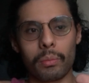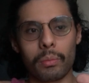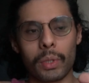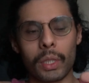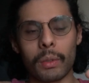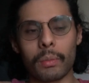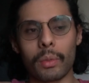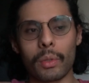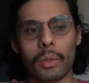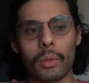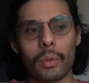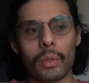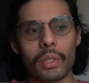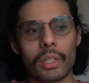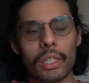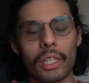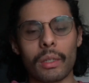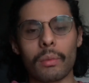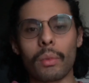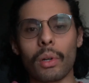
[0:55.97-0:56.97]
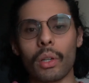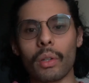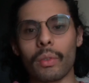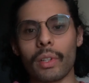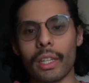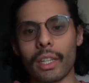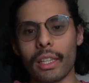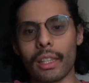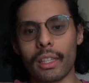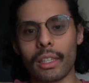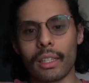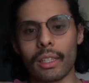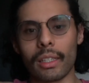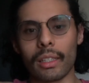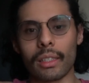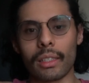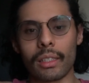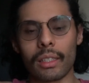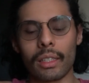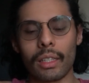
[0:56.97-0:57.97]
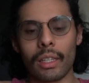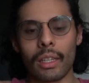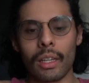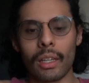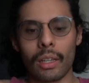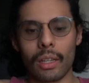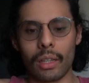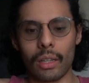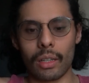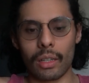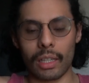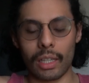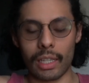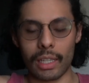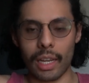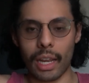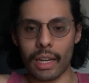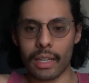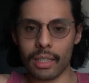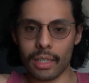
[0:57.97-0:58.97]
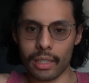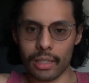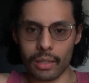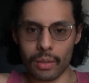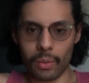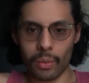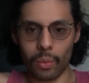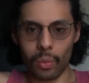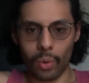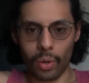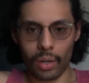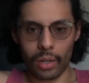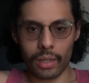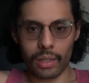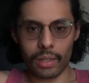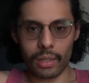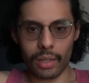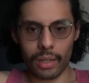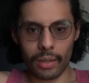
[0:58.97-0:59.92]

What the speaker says: people who were saying motivating things condensed into one